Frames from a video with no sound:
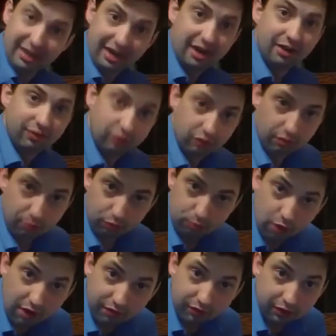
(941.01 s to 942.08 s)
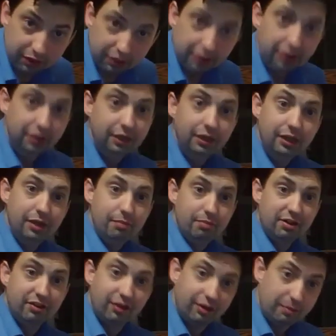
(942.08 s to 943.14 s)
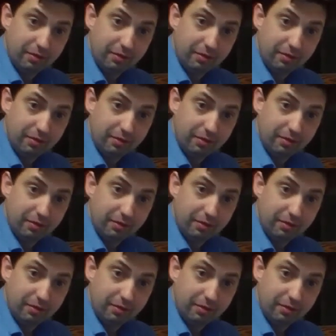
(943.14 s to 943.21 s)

Again, not necessarily the most profit, because